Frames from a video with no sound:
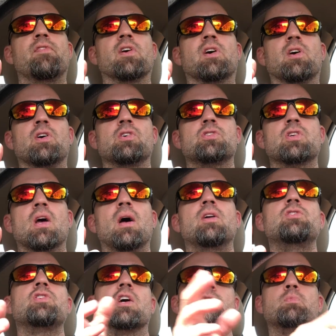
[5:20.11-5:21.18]
occurs
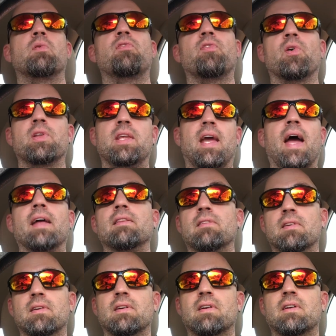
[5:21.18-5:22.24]
just before the end.